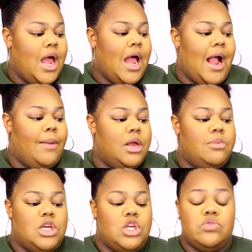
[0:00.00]
I'm going to
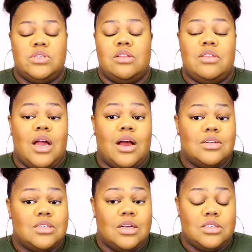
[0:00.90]
be using the
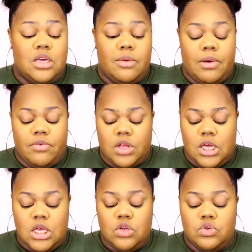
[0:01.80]
Anastasia Beverly
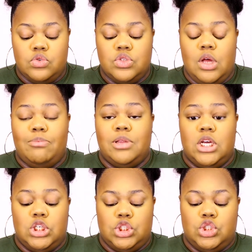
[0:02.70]
Hills
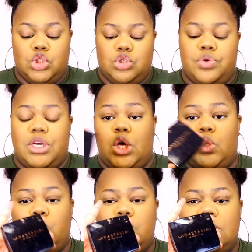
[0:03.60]
Blush
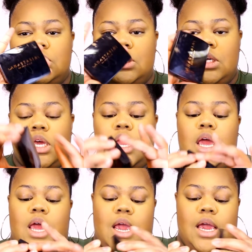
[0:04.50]
Trios.
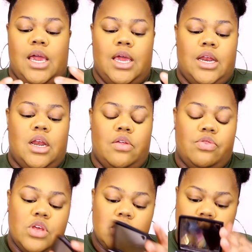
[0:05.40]
And
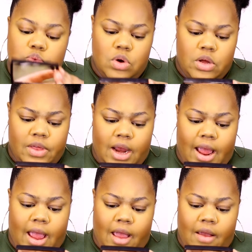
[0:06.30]
this one that I
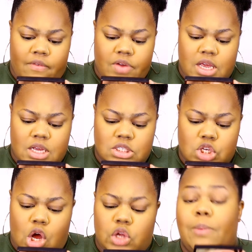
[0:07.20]
have is
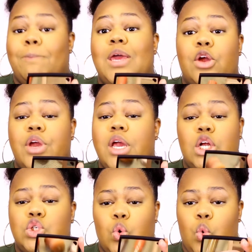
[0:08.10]
called Berry
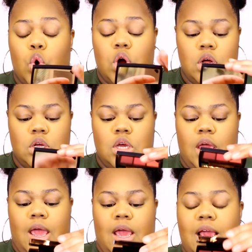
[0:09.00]
Adore,
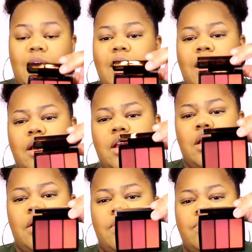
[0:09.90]

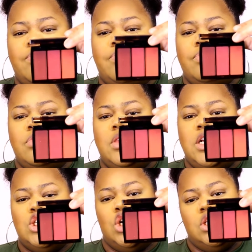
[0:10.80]
and
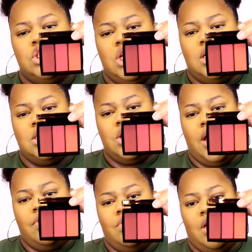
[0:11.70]
these are the shades that are
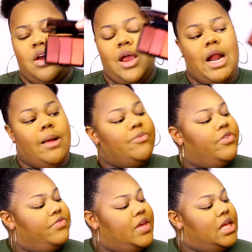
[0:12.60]
in there, and I'm
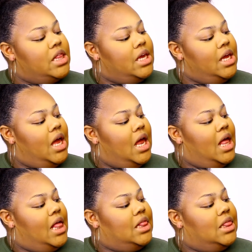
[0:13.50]
feeling
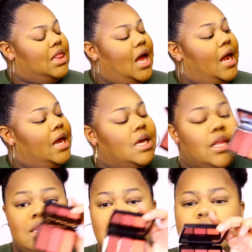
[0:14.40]

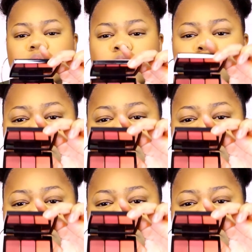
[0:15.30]
like this